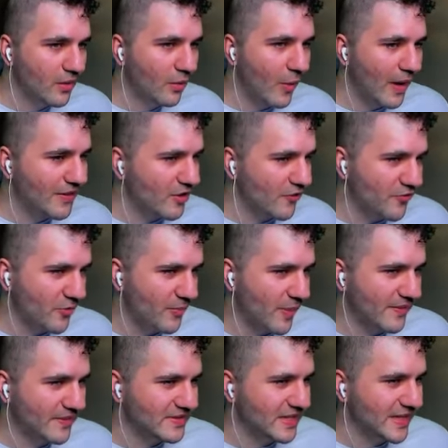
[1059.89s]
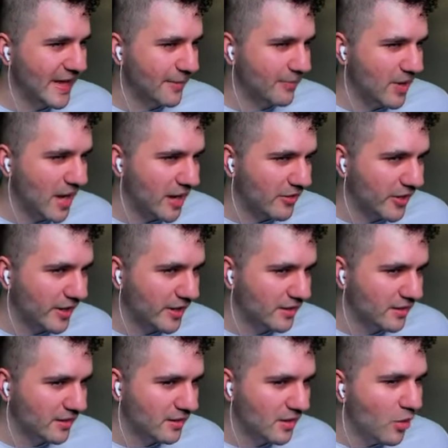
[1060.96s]
Why did they go for the... This thing can't block, right?
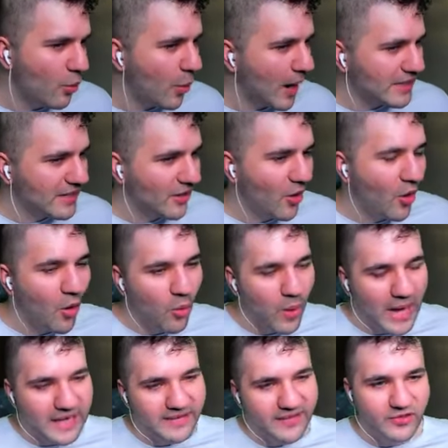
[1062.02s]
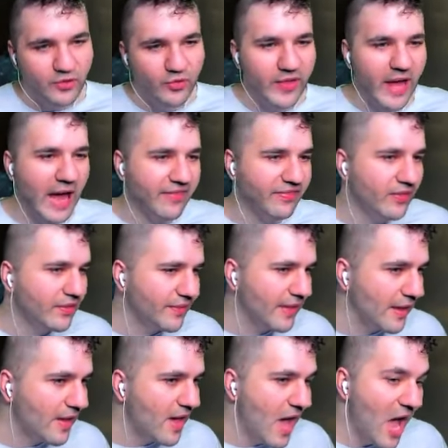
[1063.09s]
Why did... Oh, why did they do that? I, they,
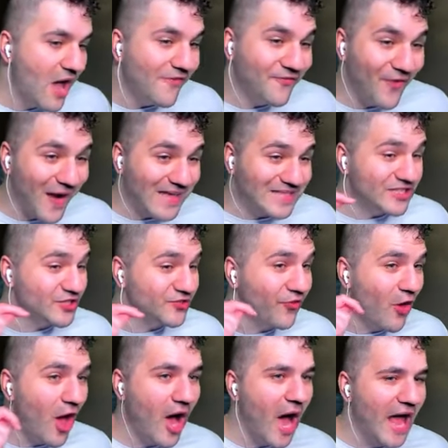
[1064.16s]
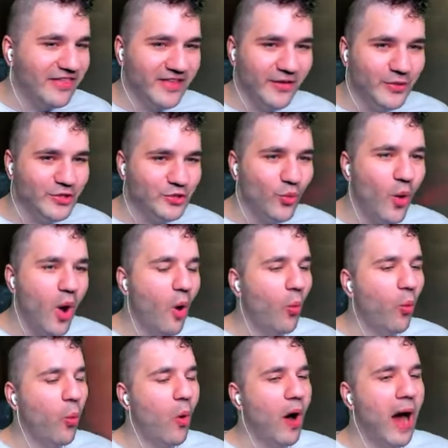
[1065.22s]
Vraska's full. I think we just
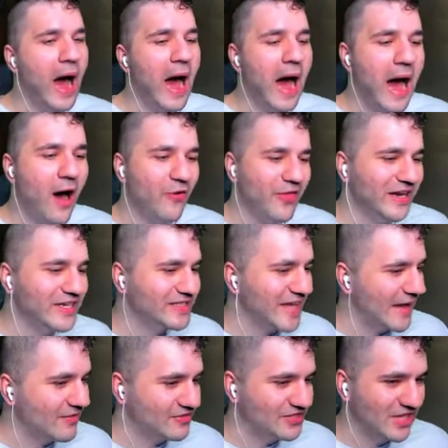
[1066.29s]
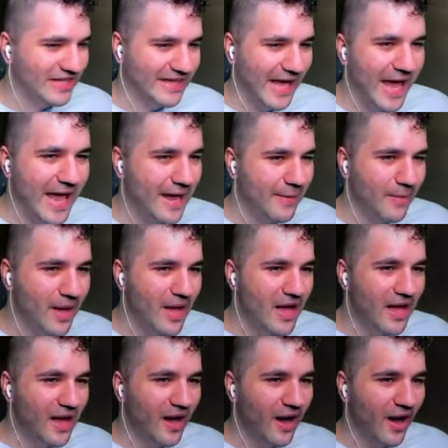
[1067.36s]
Wow, they just gave us the game.
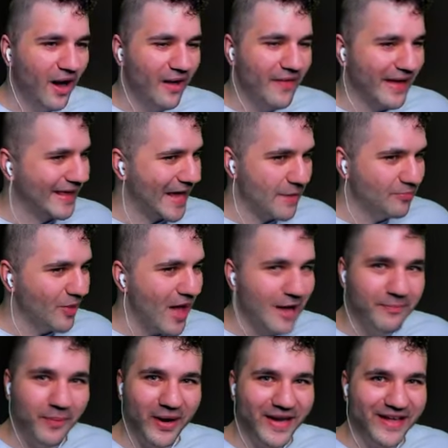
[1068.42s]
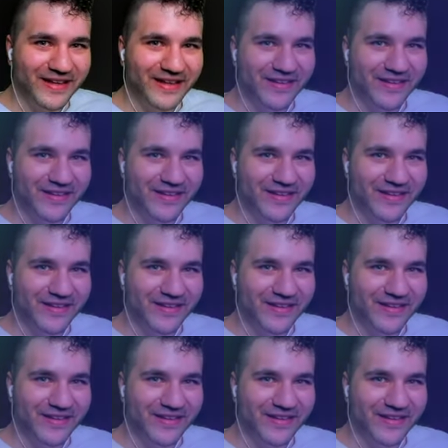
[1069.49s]
That can't block, buddy.